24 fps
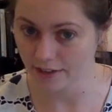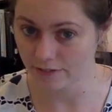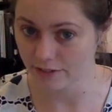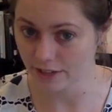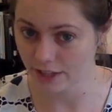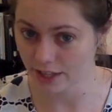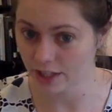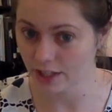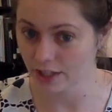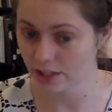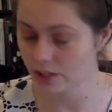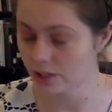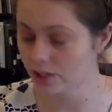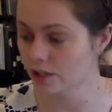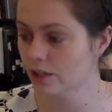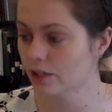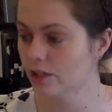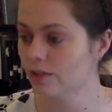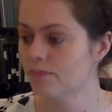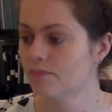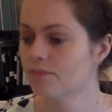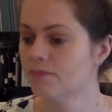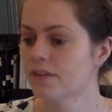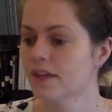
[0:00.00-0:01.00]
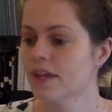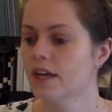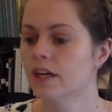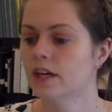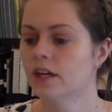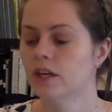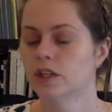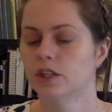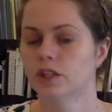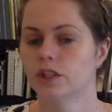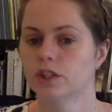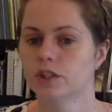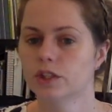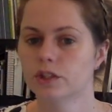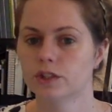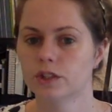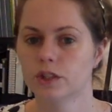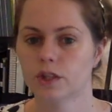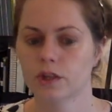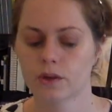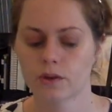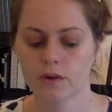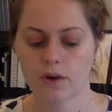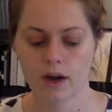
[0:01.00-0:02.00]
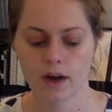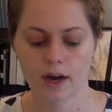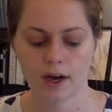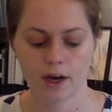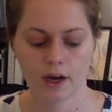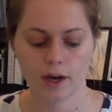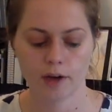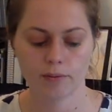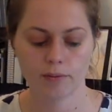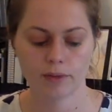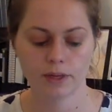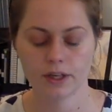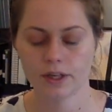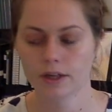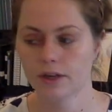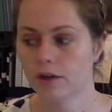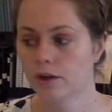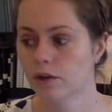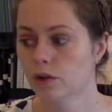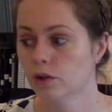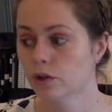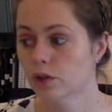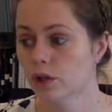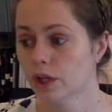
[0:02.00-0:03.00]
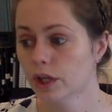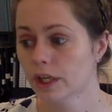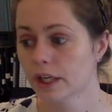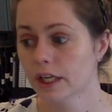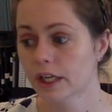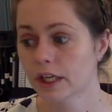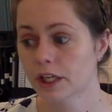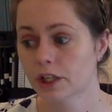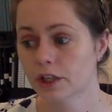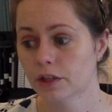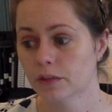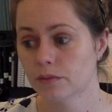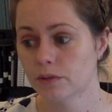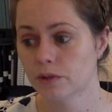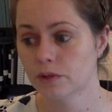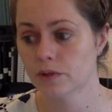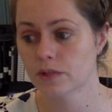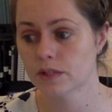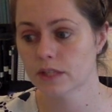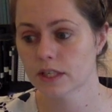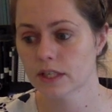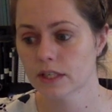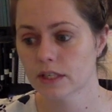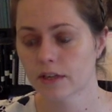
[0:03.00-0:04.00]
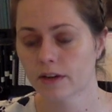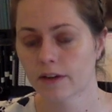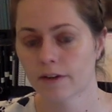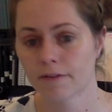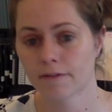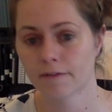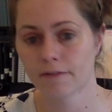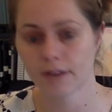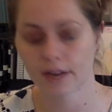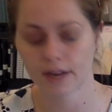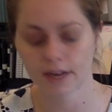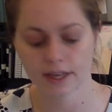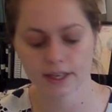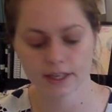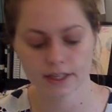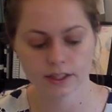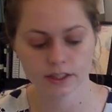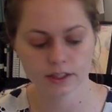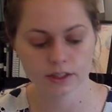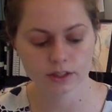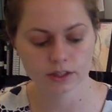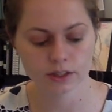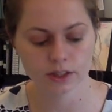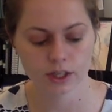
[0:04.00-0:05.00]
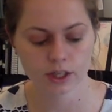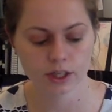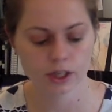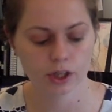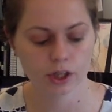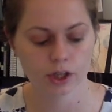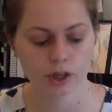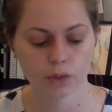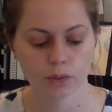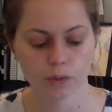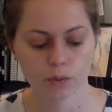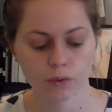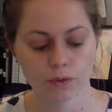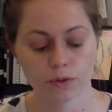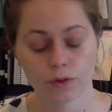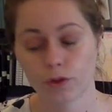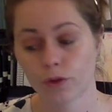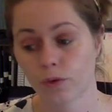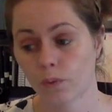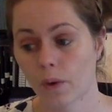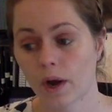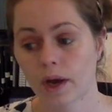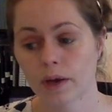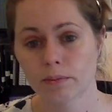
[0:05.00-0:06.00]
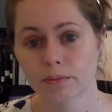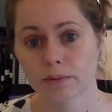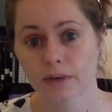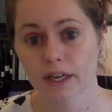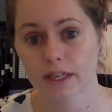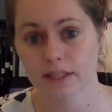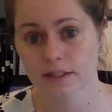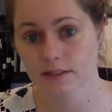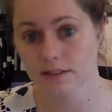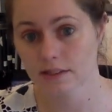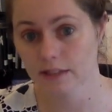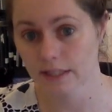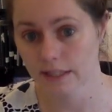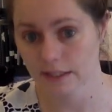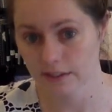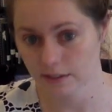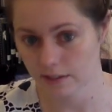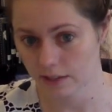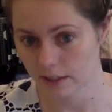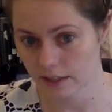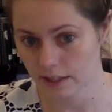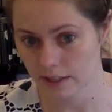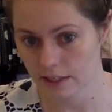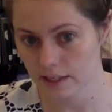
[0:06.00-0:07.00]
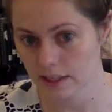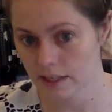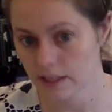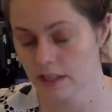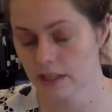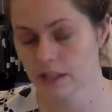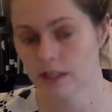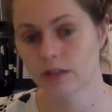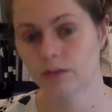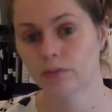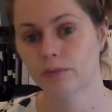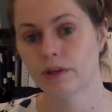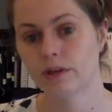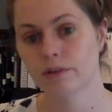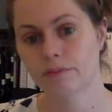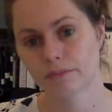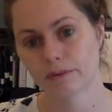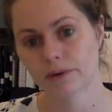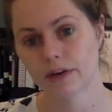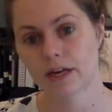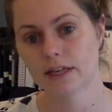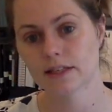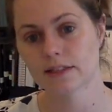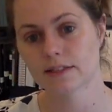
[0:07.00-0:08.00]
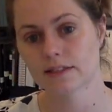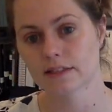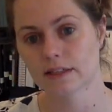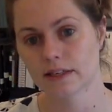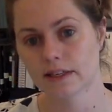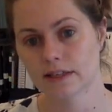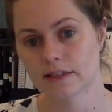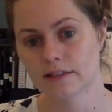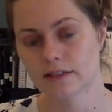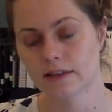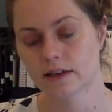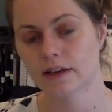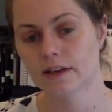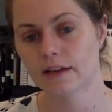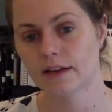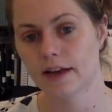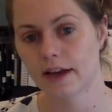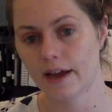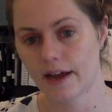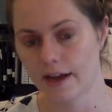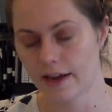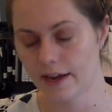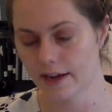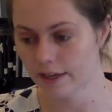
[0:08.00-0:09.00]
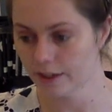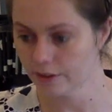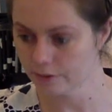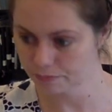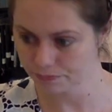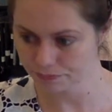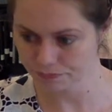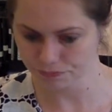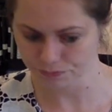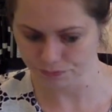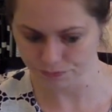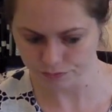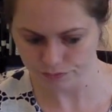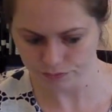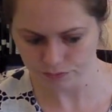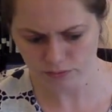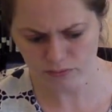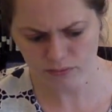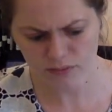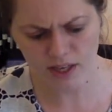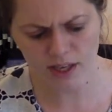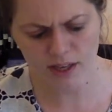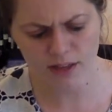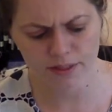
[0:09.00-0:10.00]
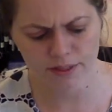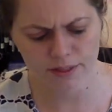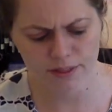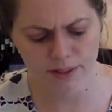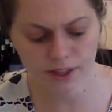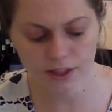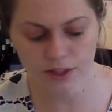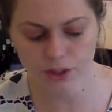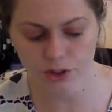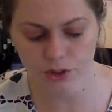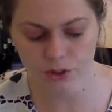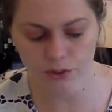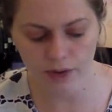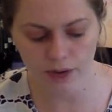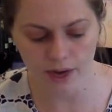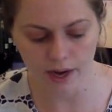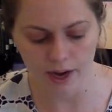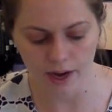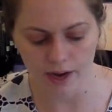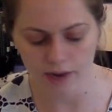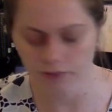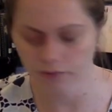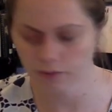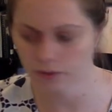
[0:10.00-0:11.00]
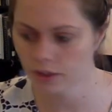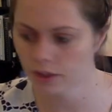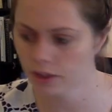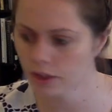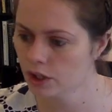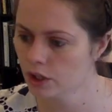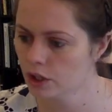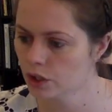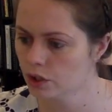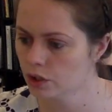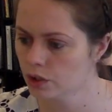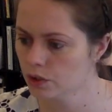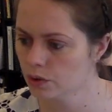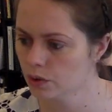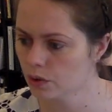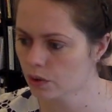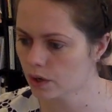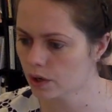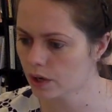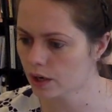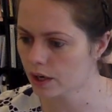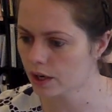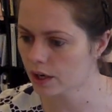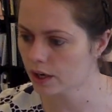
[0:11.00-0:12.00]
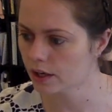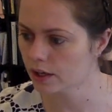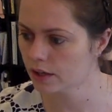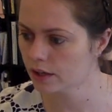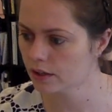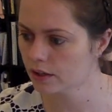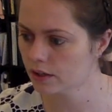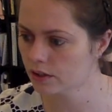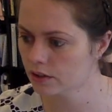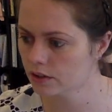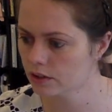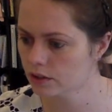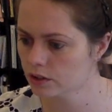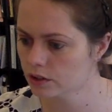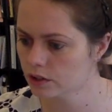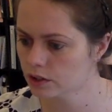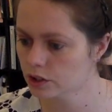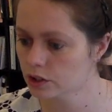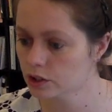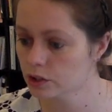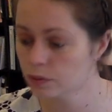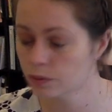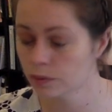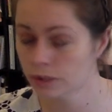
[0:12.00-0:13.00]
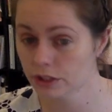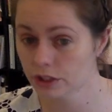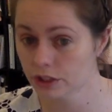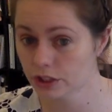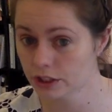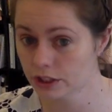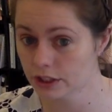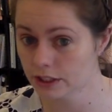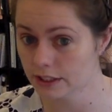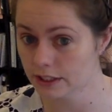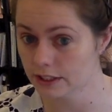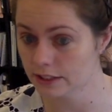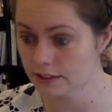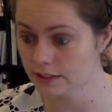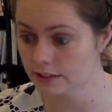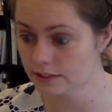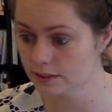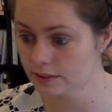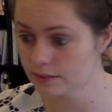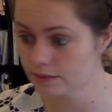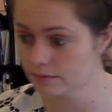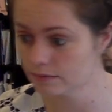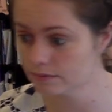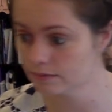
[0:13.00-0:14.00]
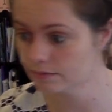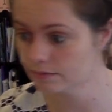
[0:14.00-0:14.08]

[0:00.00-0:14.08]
elevator. So, look in your music, find the white breads land on E, the wheat breads land on A. Then you have your Swiss cheese.